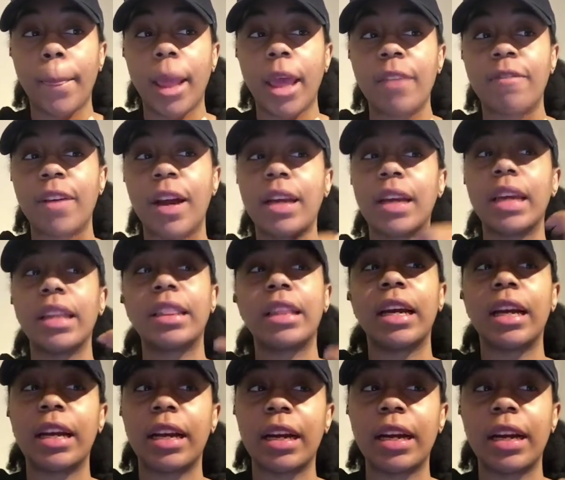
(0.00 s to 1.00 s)
if I get
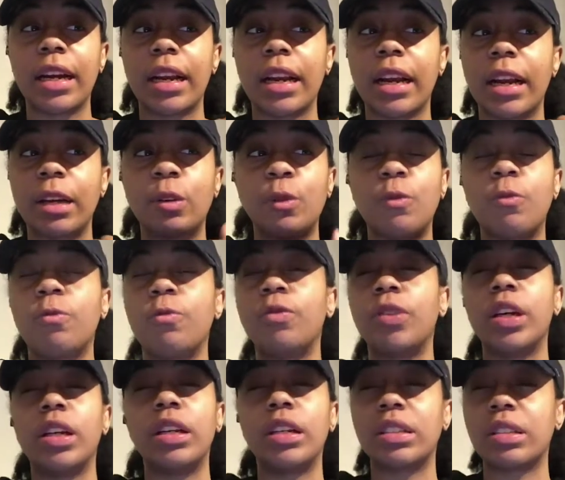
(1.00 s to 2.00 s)
there and
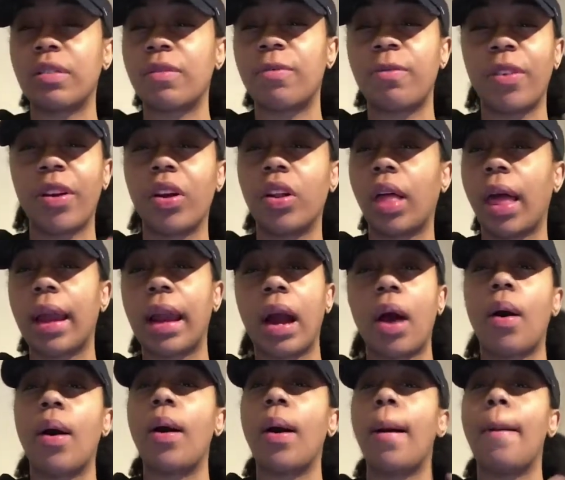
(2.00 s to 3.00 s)
it doesn't feel like
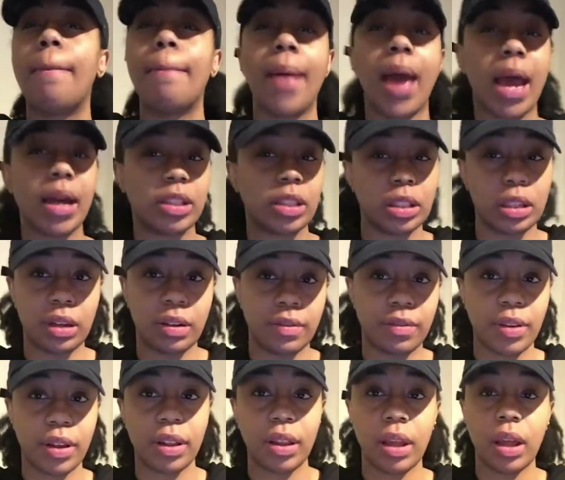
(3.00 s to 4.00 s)
how I imagined it
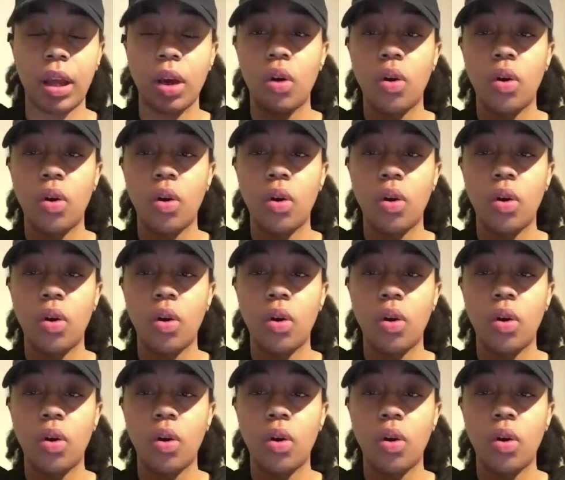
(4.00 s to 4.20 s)
feeling,